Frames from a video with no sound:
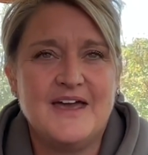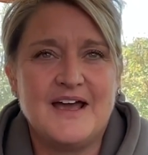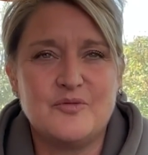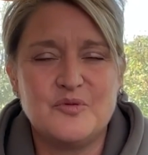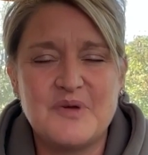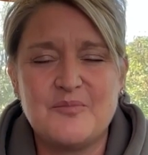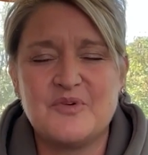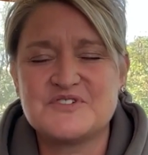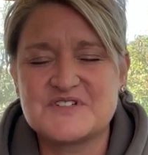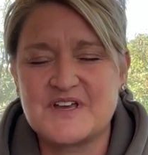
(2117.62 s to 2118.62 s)
I
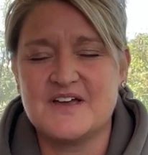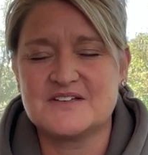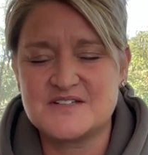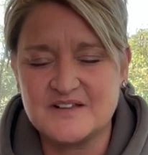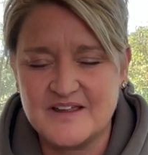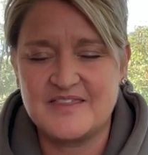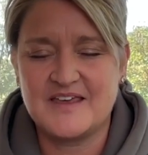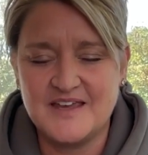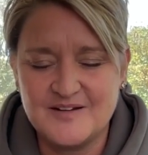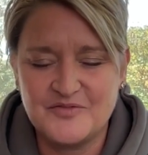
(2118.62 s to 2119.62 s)
remember just constantly
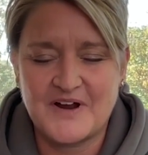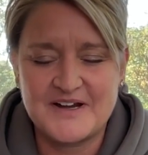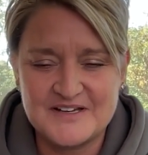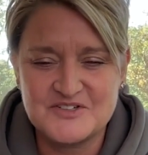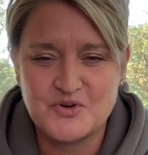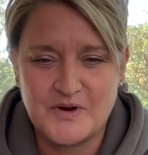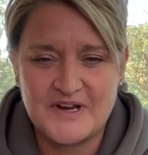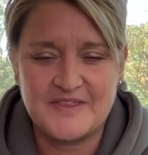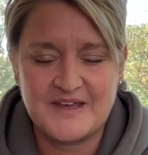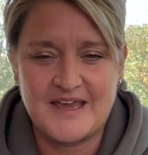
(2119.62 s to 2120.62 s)
thinking, finding joy
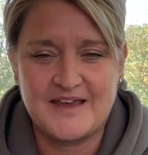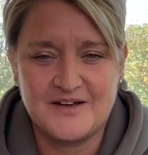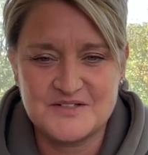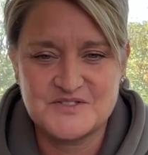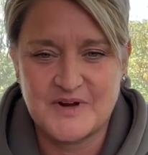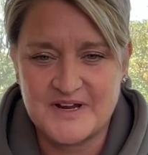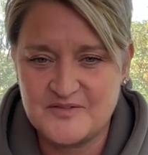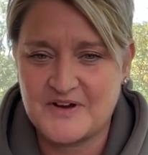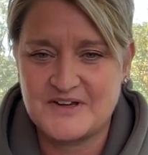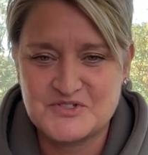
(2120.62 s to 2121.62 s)
in the chaos, right?
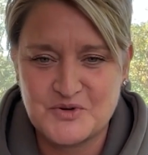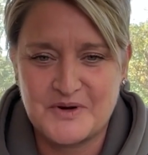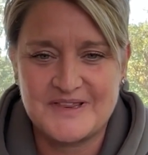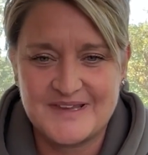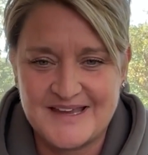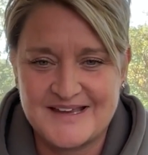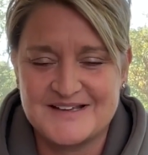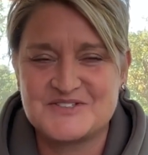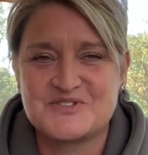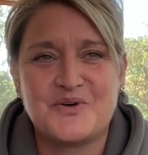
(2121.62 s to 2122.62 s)
Find joy in the
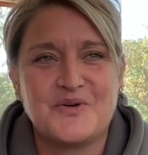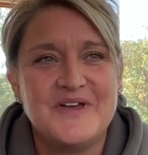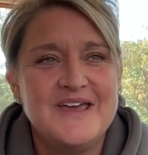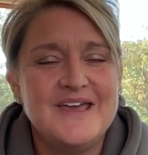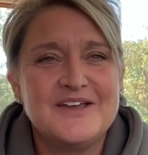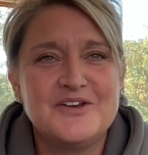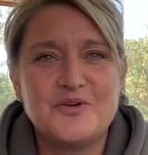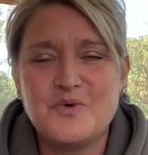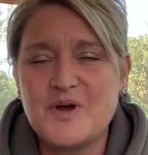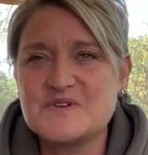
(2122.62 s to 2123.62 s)
chaos. So,
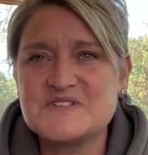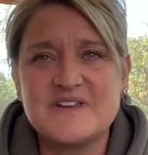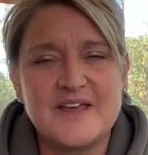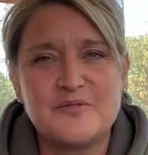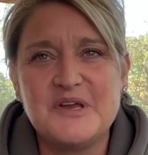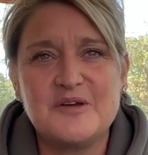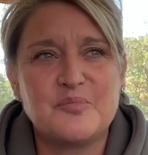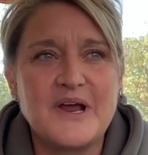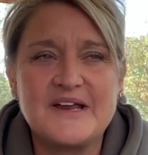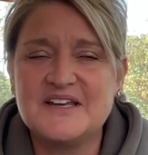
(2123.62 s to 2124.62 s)
what was it like being
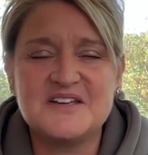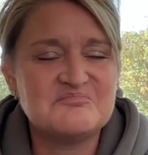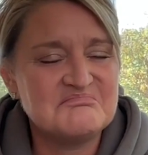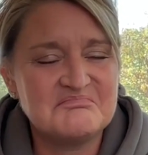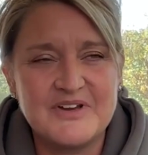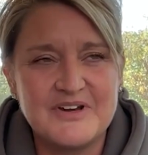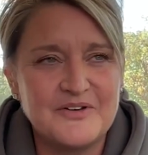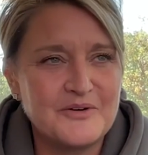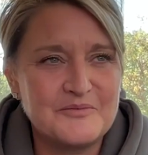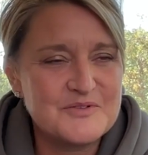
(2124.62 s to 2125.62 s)
pregnant?
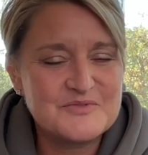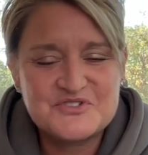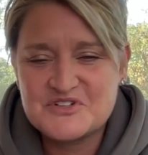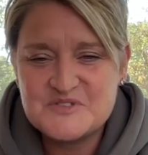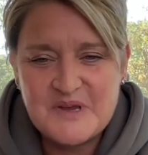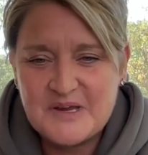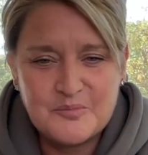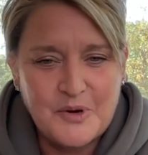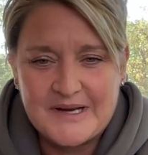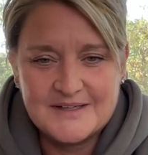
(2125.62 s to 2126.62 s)
It was just being
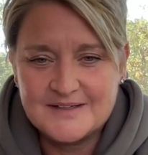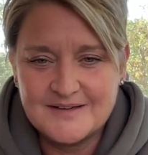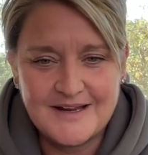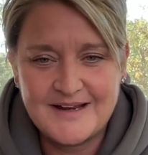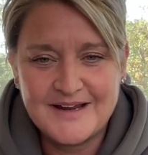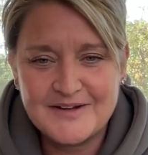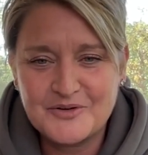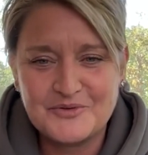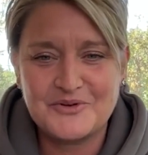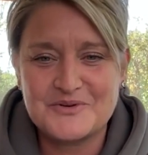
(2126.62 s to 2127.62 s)
pregnant. I
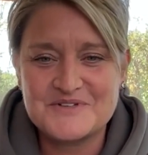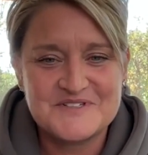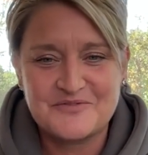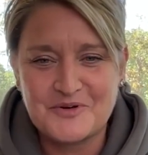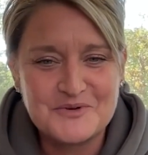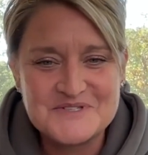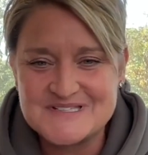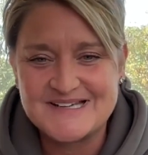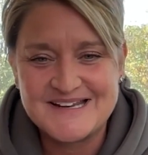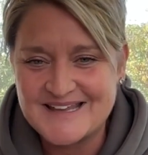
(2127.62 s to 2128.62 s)
don't know as if it was
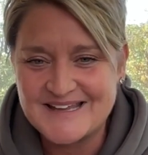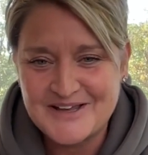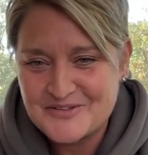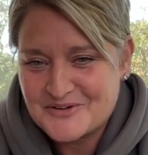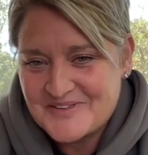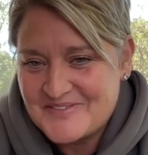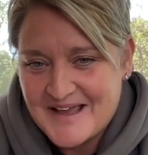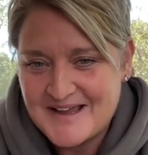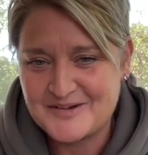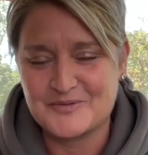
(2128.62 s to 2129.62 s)
anything other than
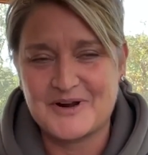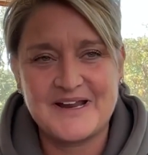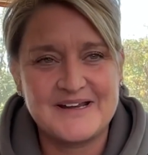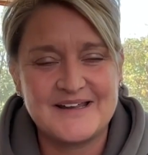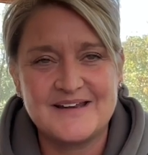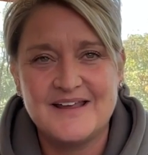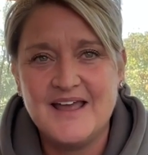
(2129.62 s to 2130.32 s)
that, right?